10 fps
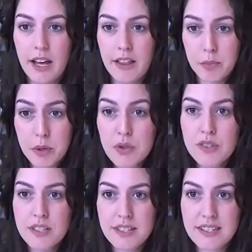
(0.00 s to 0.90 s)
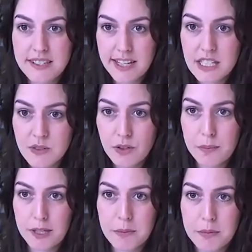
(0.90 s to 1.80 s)
the most successful
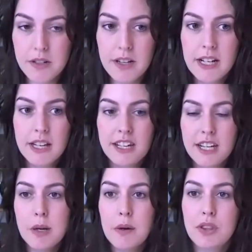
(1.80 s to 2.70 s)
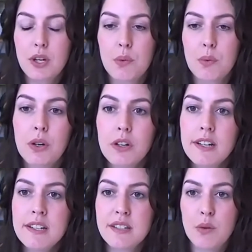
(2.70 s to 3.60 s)
people, think about what their role
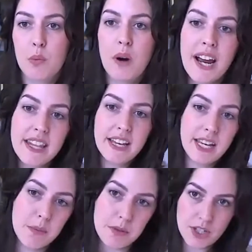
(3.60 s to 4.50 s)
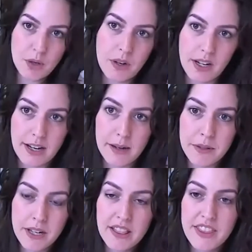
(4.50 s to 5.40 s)
is and why they keep showing up.
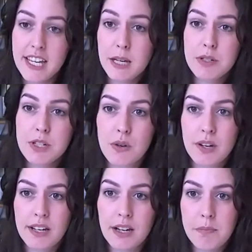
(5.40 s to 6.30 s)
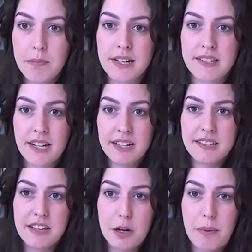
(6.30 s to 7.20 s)
They keep showing up because that's
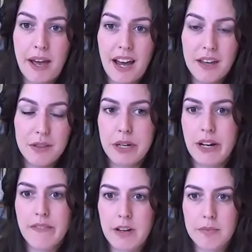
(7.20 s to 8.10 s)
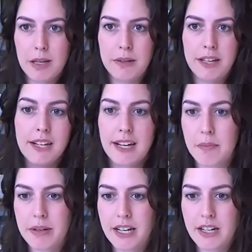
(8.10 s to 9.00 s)
their path, whatever it may be. Like,
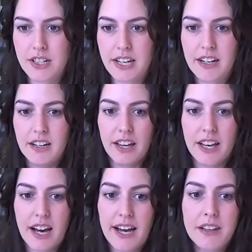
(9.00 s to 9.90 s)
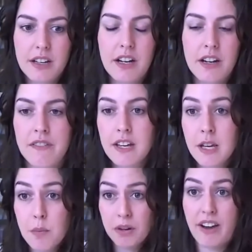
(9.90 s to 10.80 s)
I'm an educator. Like, I love
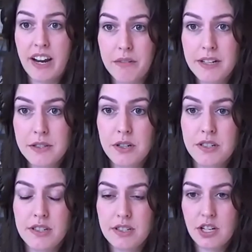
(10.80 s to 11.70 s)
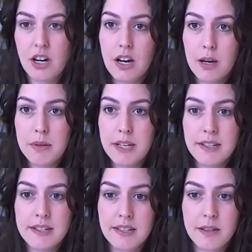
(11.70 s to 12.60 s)
providing resources. Tom
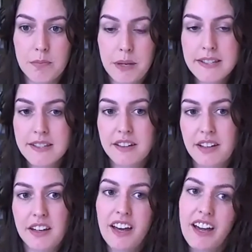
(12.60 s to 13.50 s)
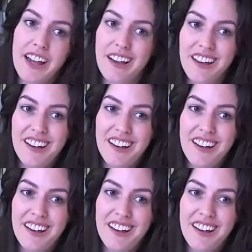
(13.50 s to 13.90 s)
is basically like